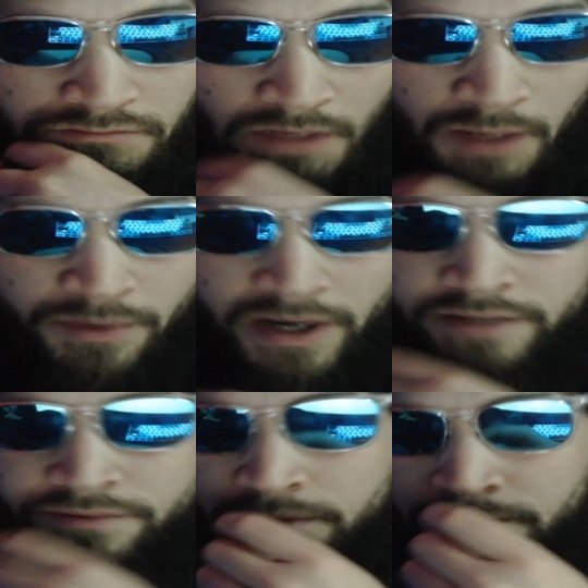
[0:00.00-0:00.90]
Proud
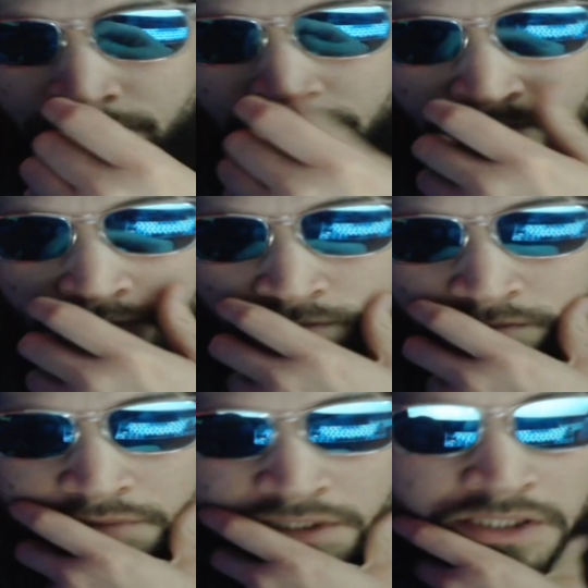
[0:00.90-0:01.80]
of him.
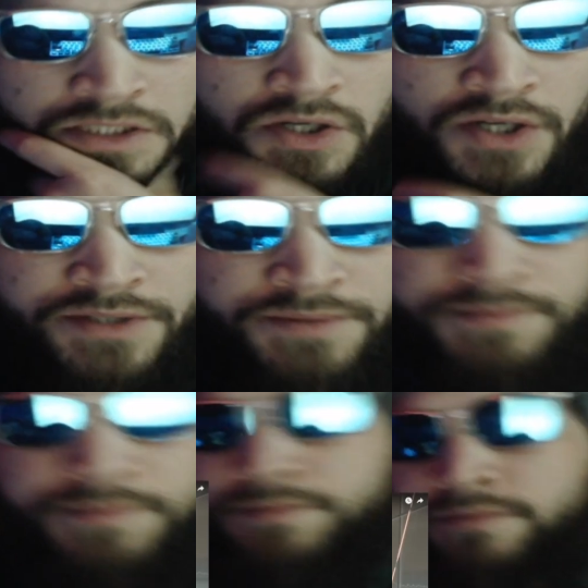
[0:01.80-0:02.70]
This is awesome.
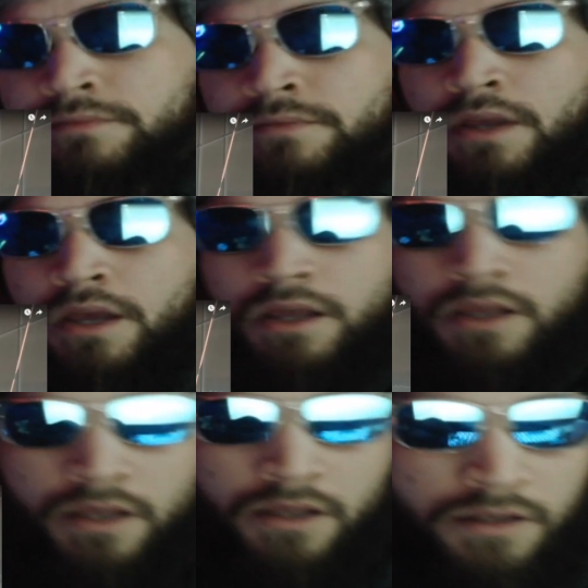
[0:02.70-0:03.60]

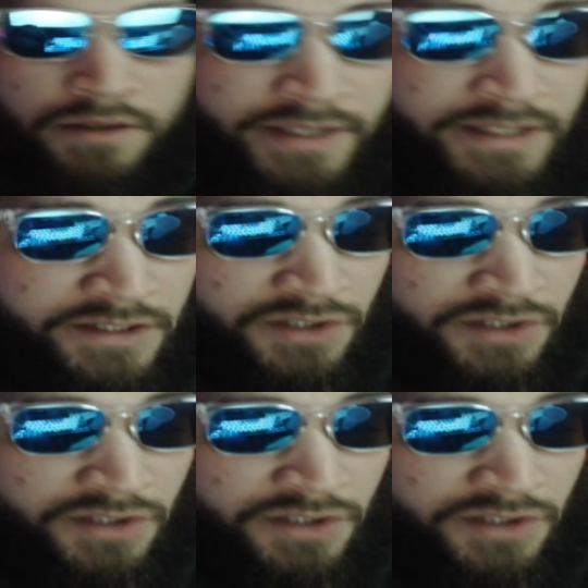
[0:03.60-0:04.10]
This is